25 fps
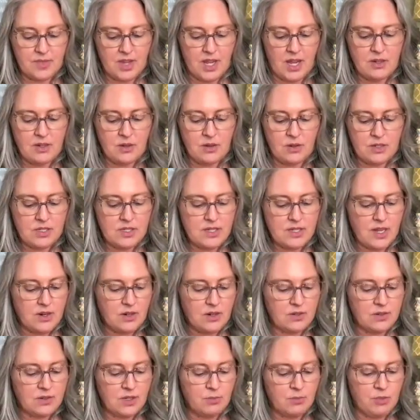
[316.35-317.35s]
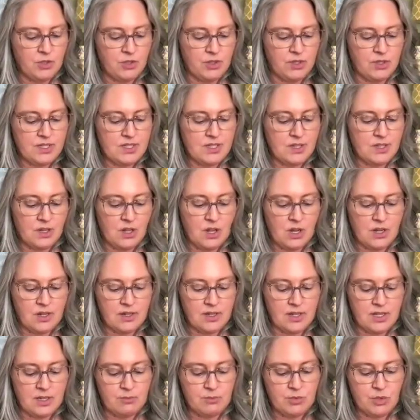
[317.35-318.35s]
I notice that her nipple is
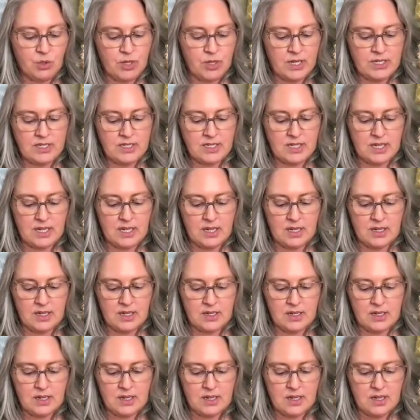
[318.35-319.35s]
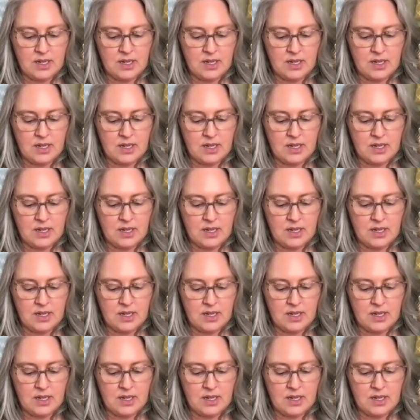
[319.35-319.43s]
long and pointy,